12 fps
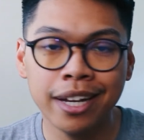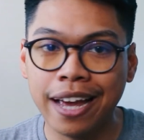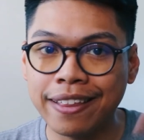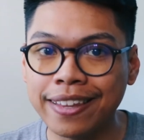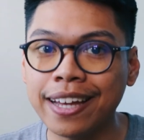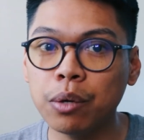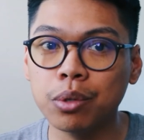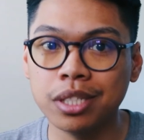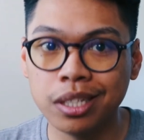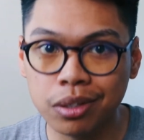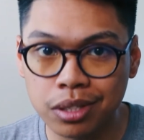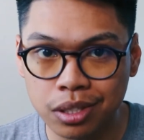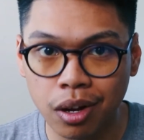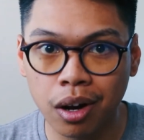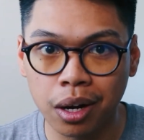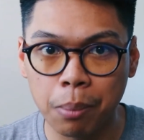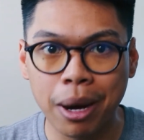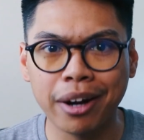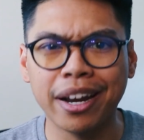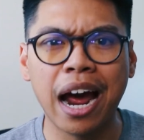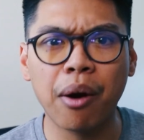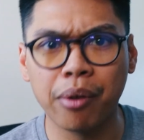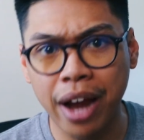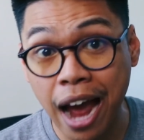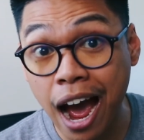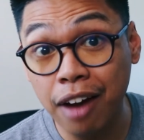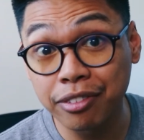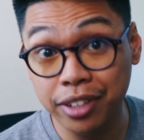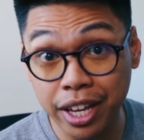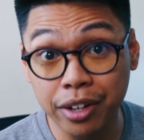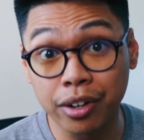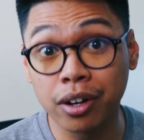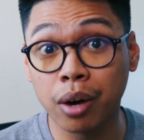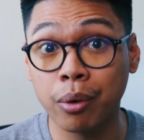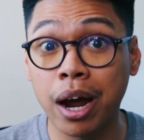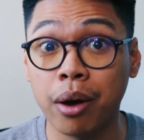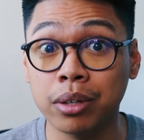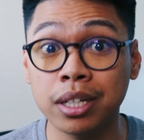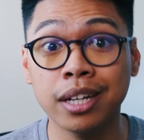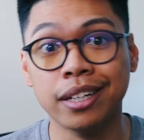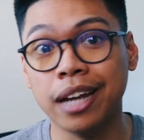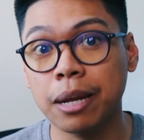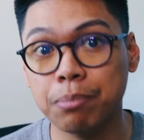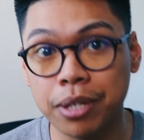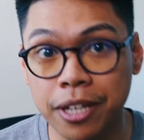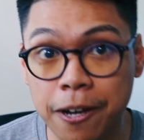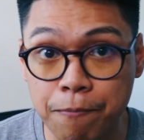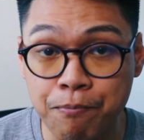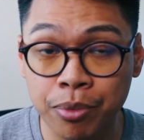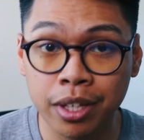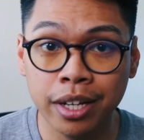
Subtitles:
And then it was Hillsong about an hour and a half later around 9 p.m.